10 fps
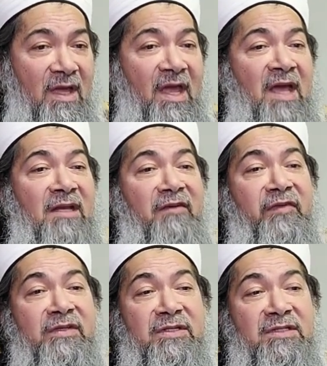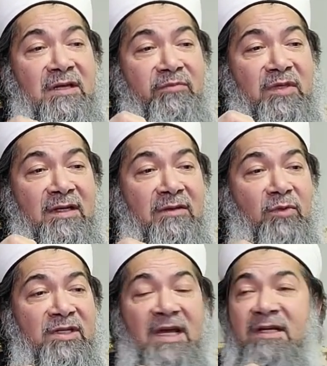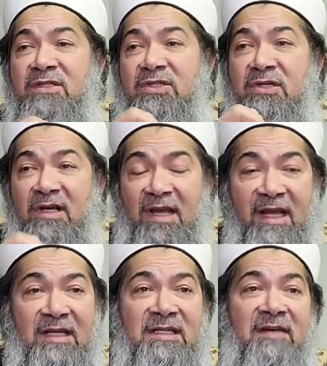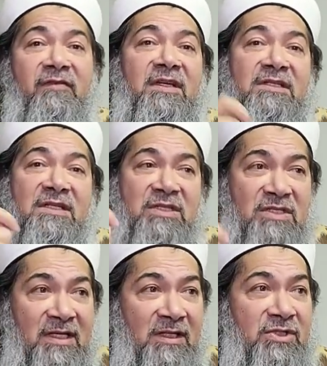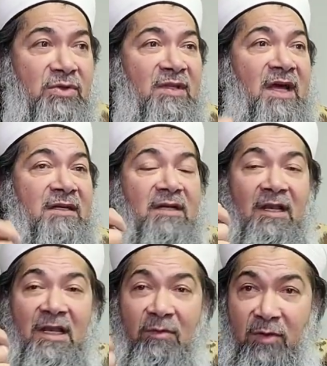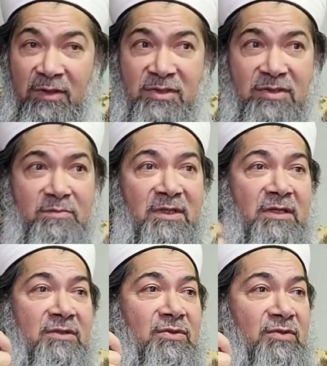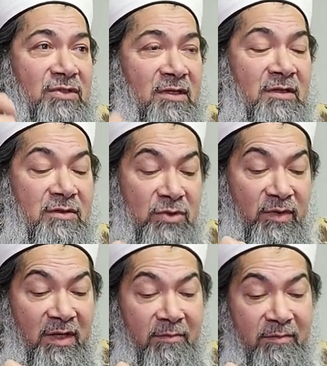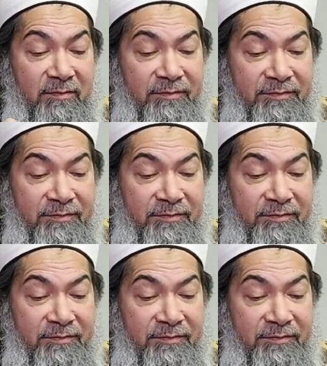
And if it is something what I consider negative, it is still so that Allah wants me to turn to Him.